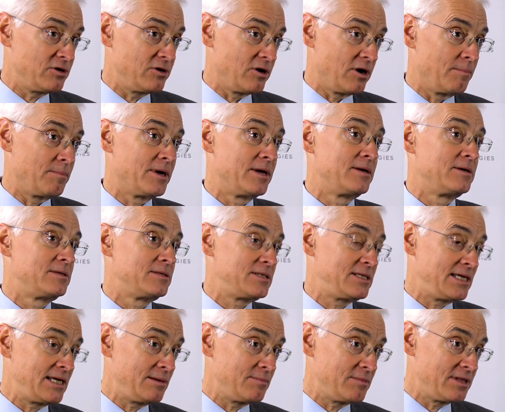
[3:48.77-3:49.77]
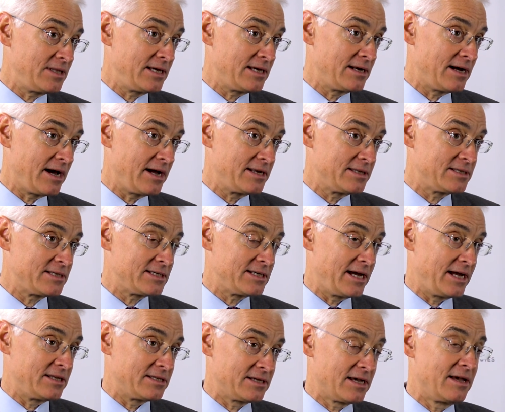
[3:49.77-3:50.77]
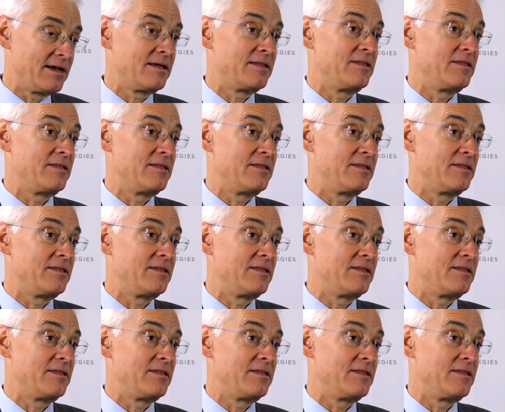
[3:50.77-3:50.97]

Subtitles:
Europe, team in the United States.